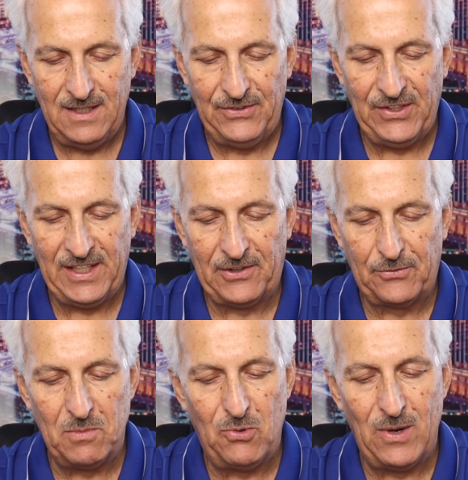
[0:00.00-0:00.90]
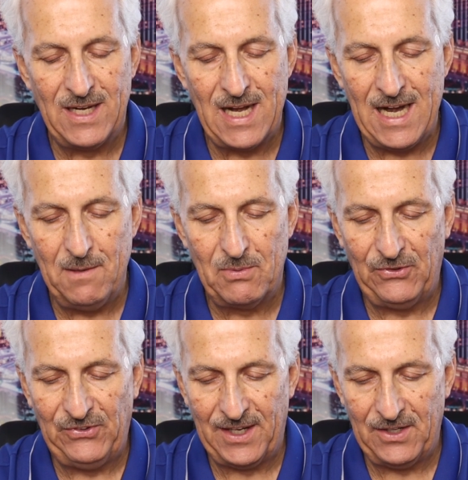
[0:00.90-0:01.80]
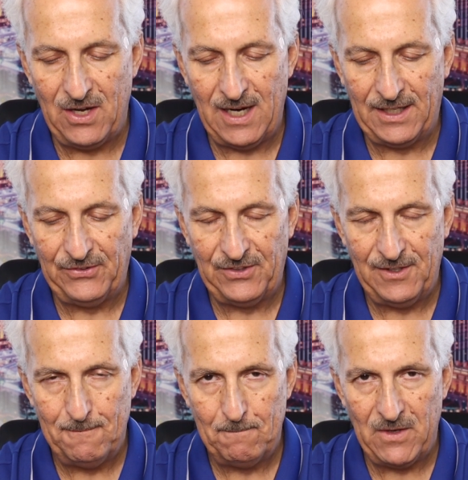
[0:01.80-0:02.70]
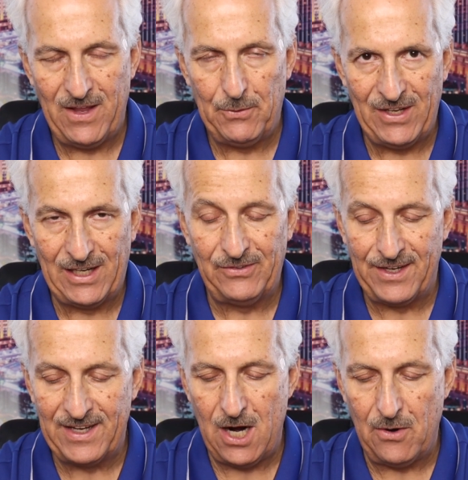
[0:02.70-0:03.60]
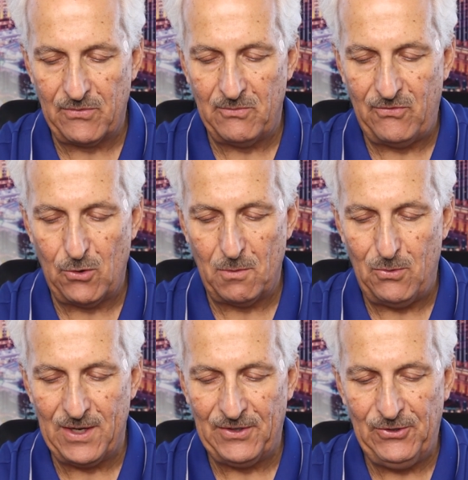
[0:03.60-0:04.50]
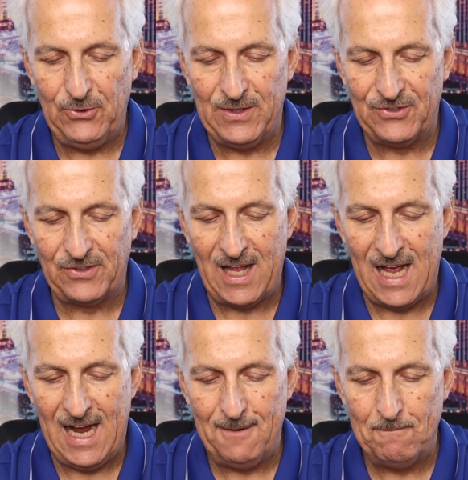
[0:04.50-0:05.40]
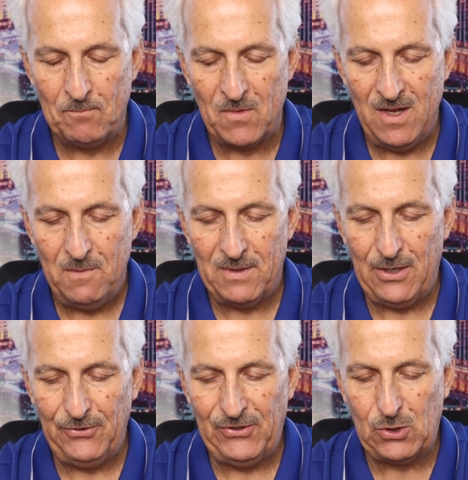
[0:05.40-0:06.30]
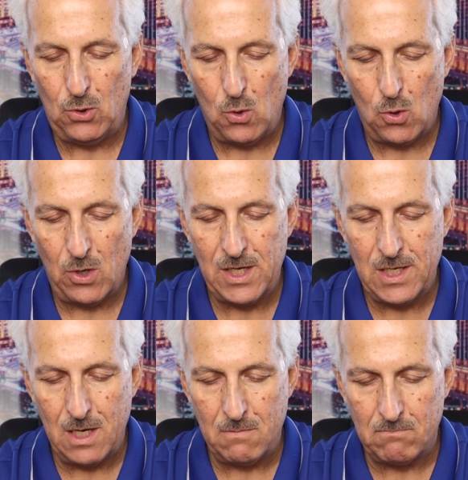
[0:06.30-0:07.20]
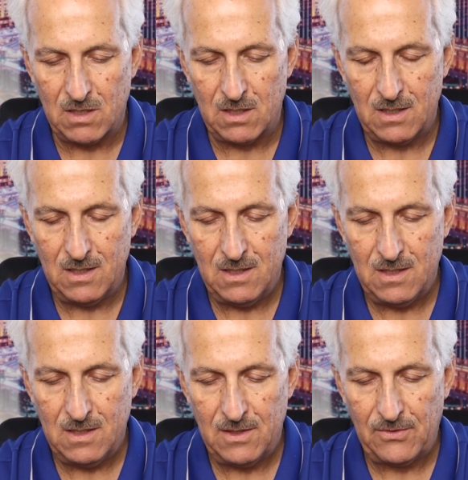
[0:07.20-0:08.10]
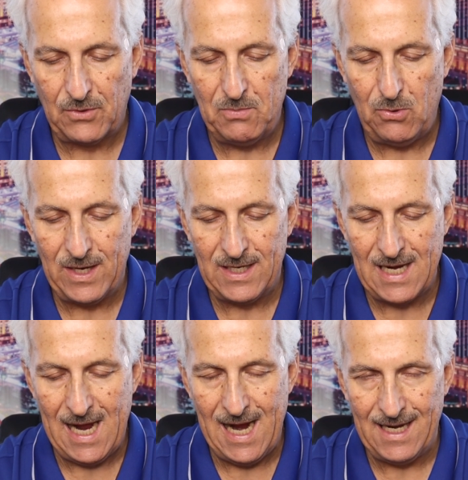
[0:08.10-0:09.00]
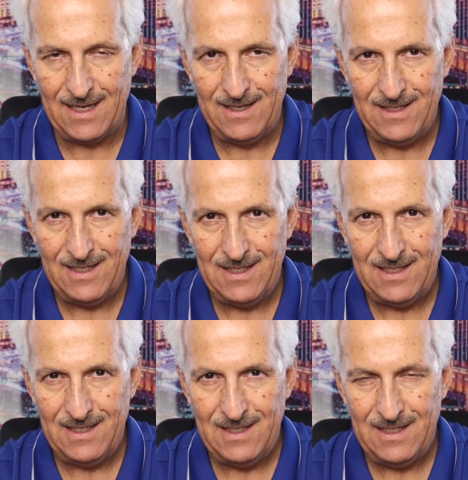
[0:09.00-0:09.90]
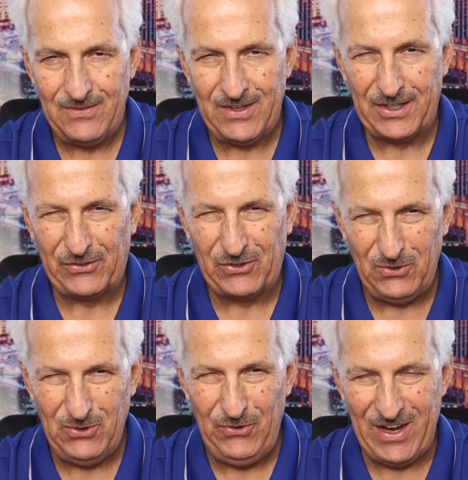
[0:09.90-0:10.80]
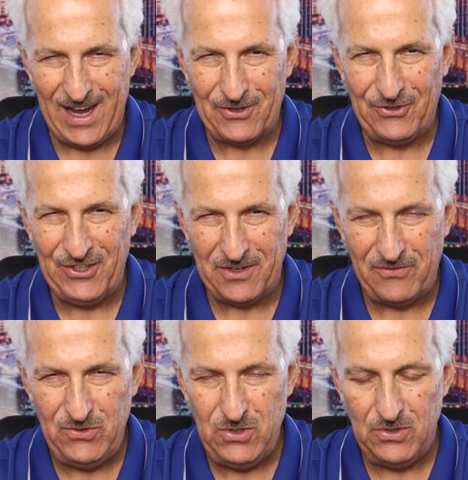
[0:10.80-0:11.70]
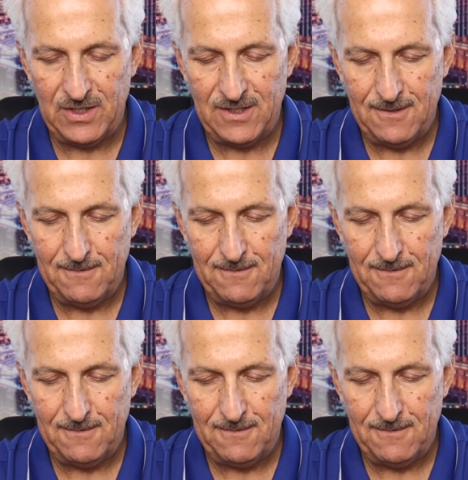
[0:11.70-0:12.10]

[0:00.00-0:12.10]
sitting at 3.9% in August. Now that was actually down from 4.2 in July. But how is the core number, 3.9, that excludes energy and food,